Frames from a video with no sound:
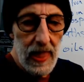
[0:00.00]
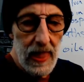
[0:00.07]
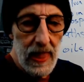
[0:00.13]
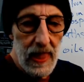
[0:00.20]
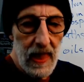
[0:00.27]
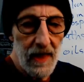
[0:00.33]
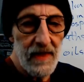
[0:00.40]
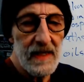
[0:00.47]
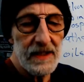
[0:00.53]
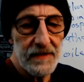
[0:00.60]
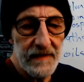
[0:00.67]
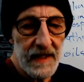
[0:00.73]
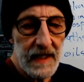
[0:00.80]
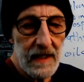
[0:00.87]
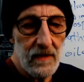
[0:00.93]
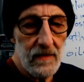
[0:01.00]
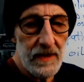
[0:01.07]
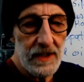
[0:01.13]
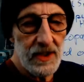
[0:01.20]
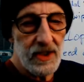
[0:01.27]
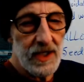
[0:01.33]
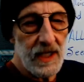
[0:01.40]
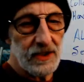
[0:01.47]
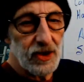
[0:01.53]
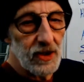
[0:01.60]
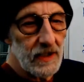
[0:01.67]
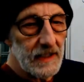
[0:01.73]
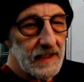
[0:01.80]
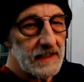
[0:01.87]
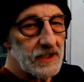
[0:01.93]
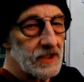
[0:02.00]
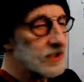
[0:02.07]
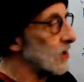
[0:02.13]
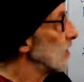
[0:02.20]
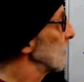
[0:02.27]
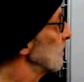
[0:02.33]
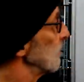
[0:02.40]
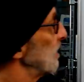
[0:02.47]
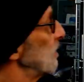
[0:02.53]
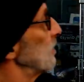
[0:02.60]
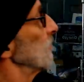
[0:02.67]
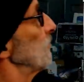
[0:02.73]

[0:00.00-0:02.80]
This video is essentially to talk about